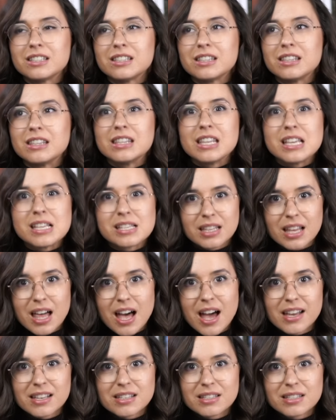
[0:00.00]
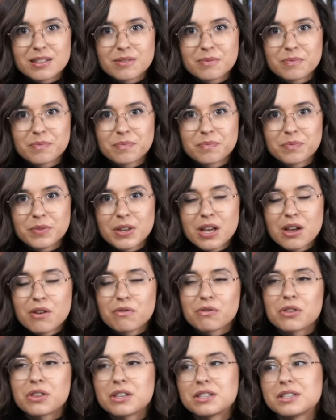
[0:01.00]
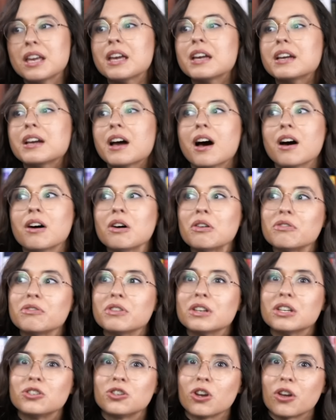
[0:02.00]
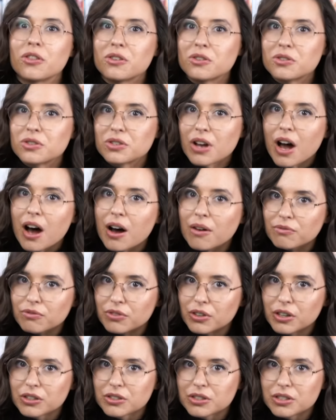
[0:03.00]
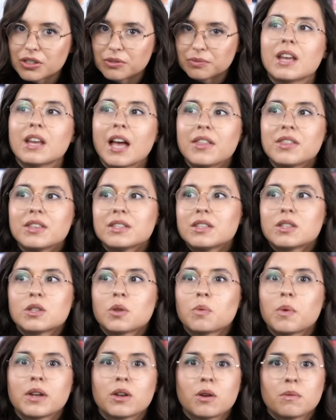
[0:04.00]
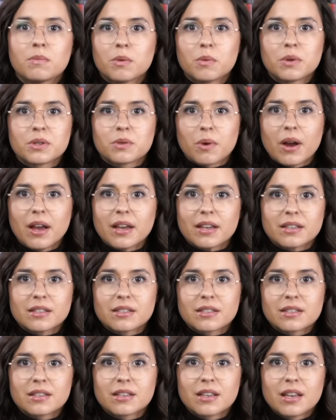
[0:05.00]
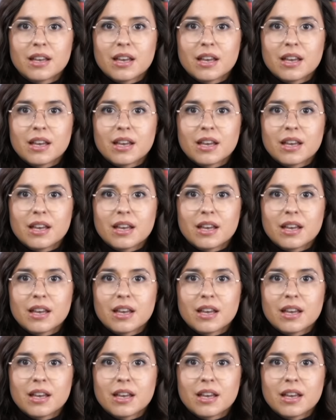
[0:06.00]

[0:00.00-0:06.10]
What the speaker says: these lies for the sake of each other's comfort. And this is the way Kuma was raised.